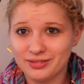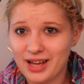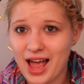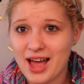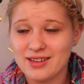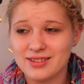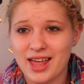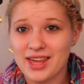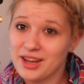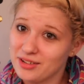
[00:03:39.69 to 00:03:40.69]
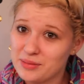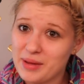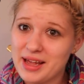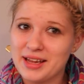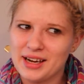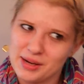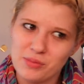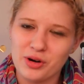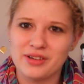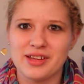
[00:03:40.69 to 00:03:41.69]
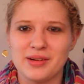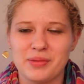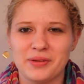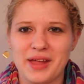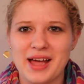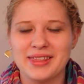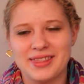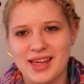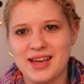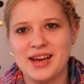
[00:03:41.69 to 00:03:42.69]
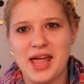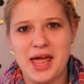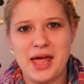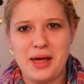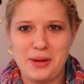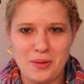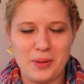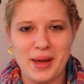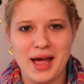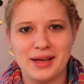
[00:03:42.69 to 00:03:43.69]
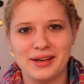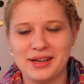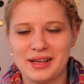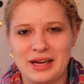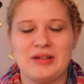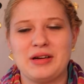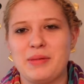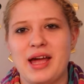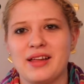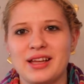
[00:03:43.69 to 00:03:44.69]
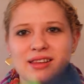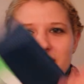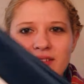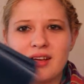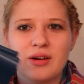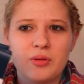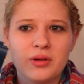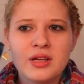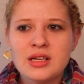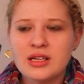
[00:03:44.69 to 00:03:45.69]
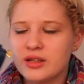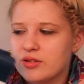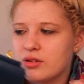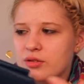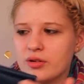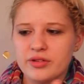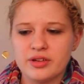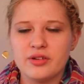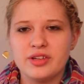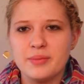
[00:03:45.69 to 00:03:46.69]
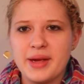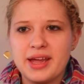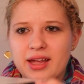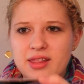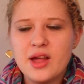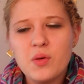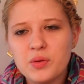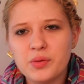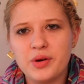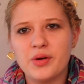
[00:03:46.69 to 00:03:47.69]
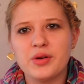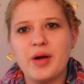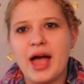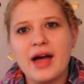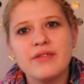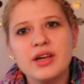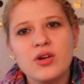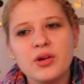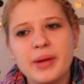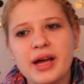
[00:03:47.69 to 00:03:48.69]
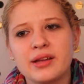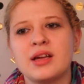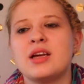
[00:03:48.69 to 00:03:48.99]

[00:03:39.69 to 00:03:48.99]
has a carrying bag and I'm more excited about that than a yoga mat like carrying bag. Like, this is kind of cool because you could throw this in your gym bag and no one would know you have a yoga mat.